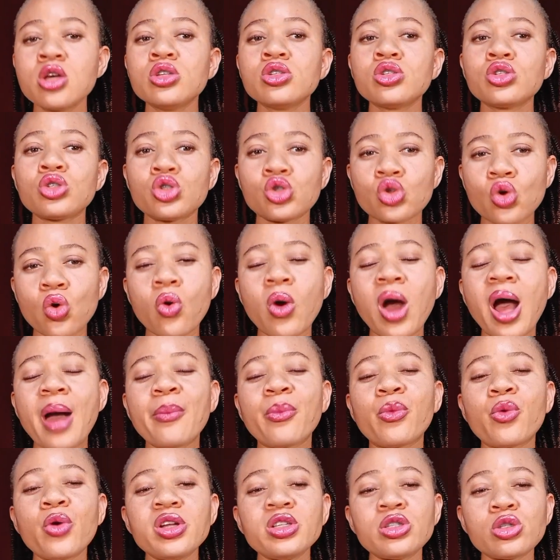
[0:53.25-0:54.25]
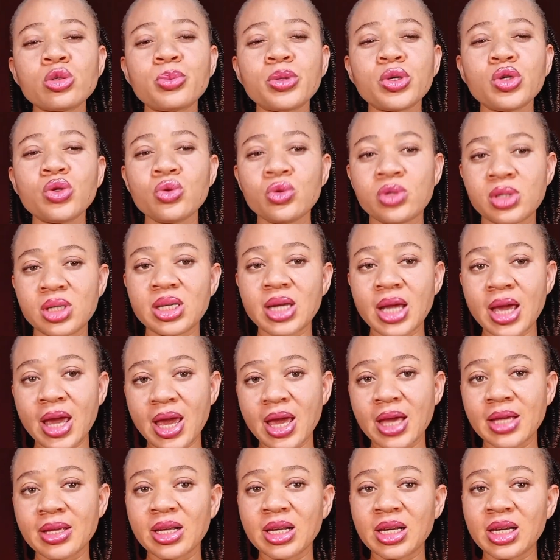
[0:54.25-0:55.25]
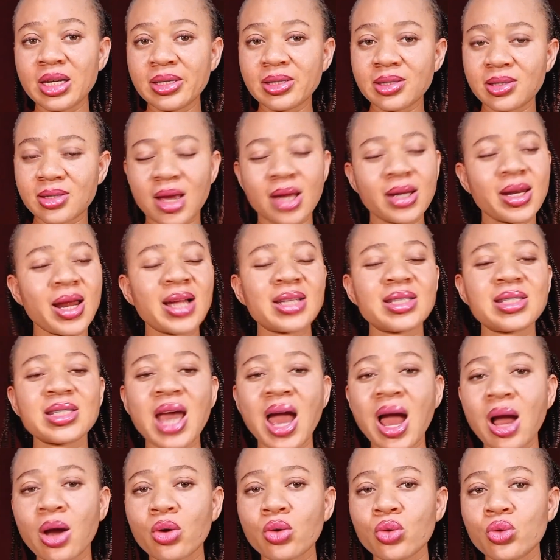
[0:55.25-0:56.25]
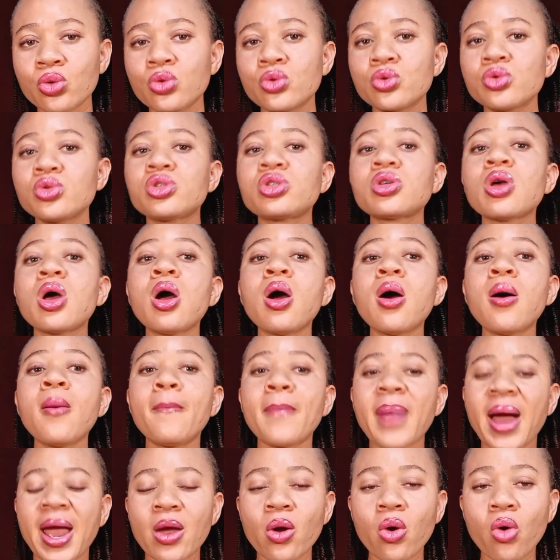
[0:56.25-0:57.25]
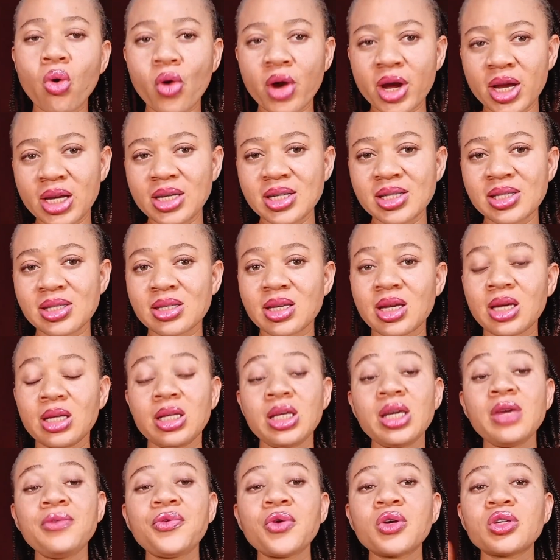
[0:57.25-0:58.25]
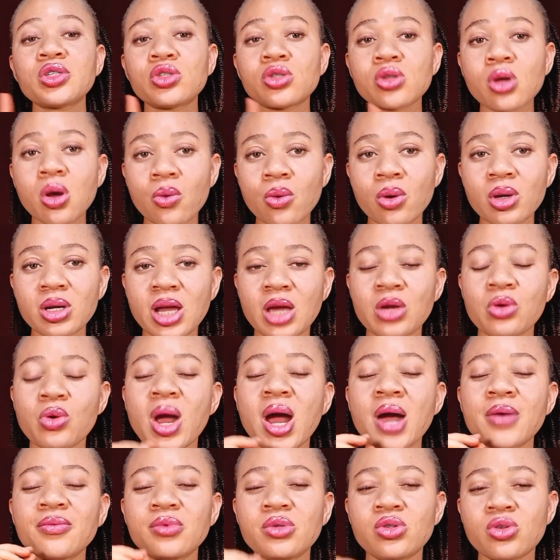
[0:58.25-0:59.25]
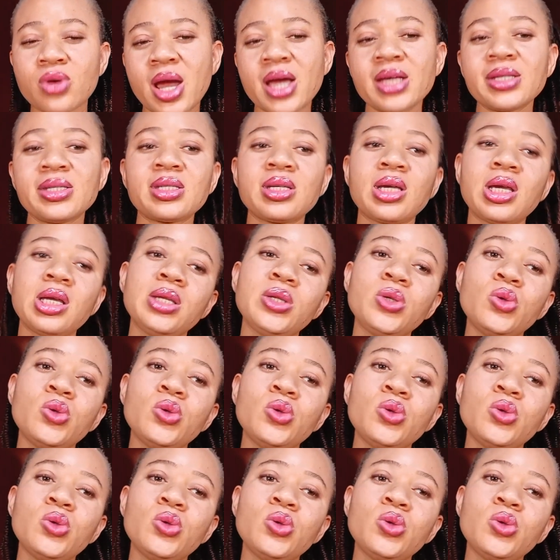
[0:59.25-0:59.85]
So I'm going to be using a cleanser that tackles my oily skin. If you're someone that you have dry skin,